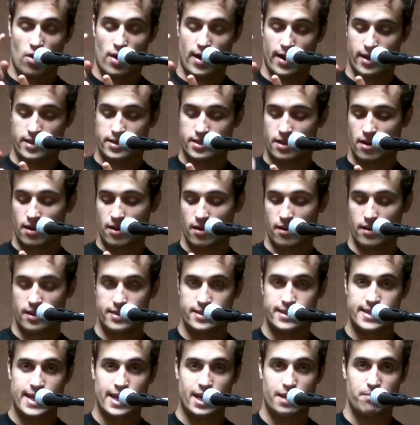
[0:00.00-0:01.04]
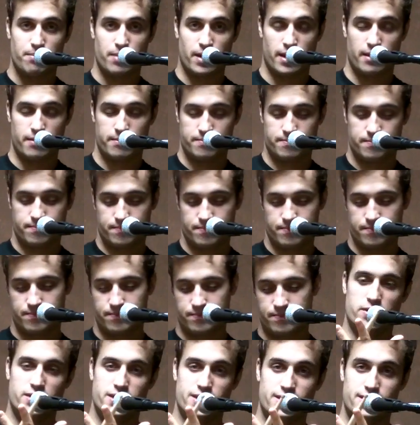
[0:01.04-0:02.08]
Or I can start it on the second beat,
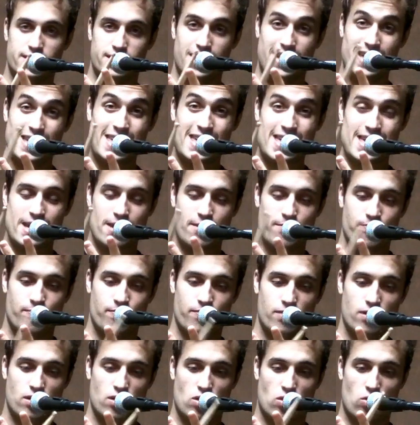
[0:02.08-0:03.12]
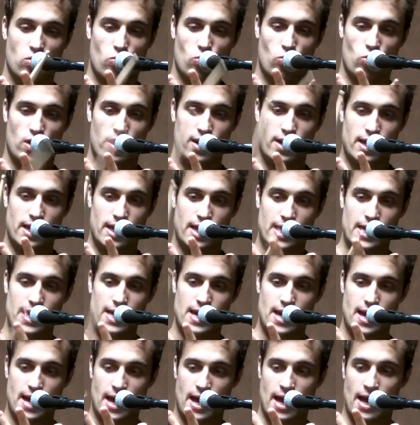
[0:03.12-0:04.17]
which is the E. 1
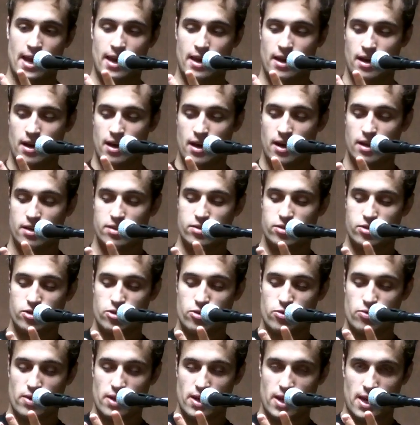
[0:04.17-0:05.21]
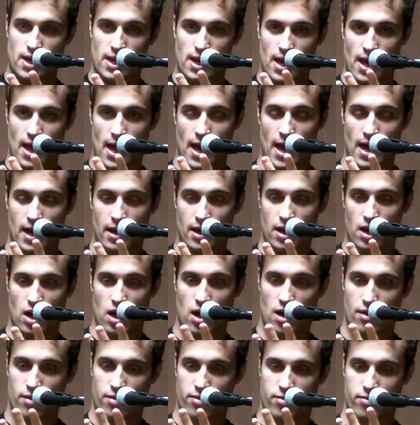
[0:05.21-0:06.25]
E and a 2 E and
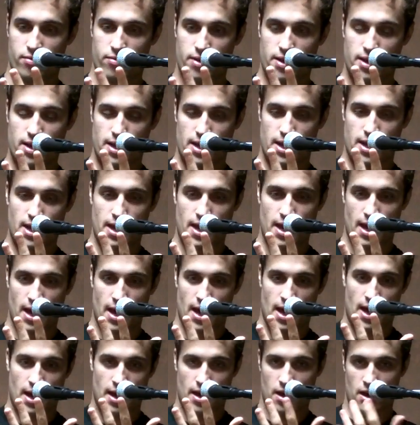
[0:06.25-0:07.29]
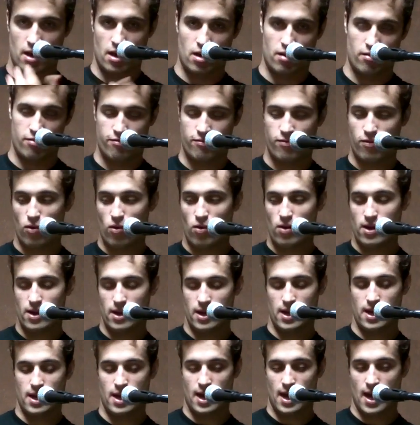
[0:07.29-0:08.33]
a 3 E and a 4
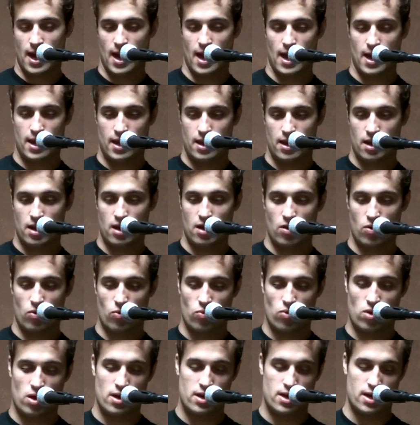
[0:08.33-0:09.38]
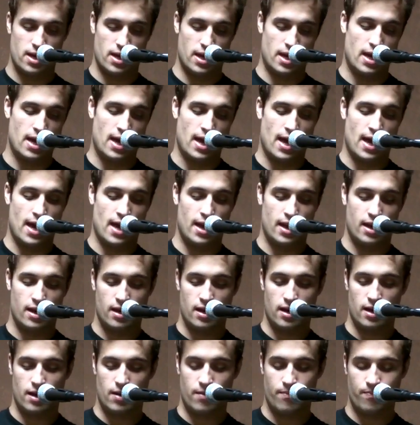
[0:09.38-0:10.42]
E and a 1 E and
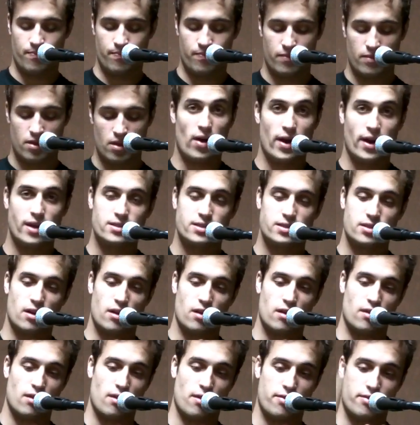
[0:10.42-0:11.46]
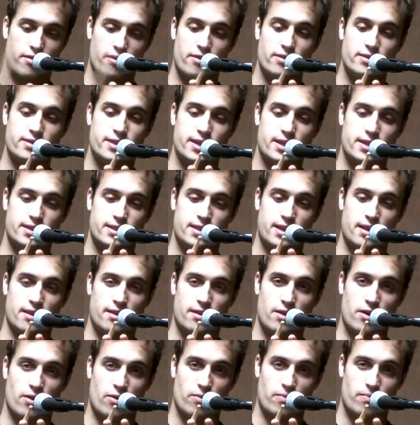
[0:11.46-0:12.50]
a. Or I can start it on the third
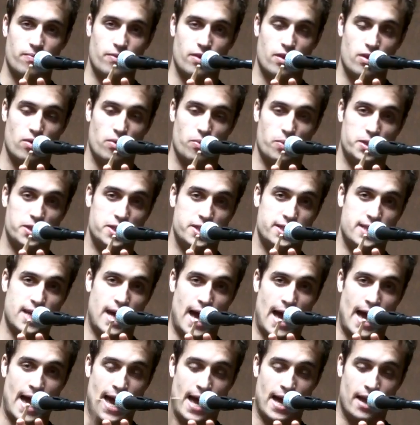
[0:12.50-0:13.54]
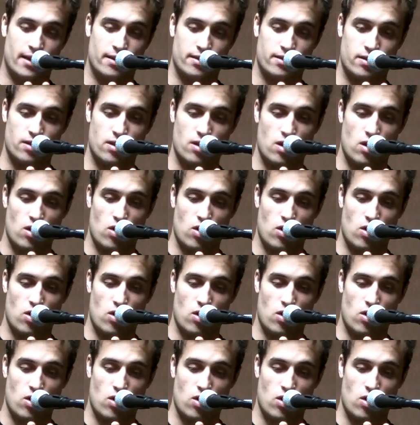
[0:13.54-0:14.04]
16th note, which is the and.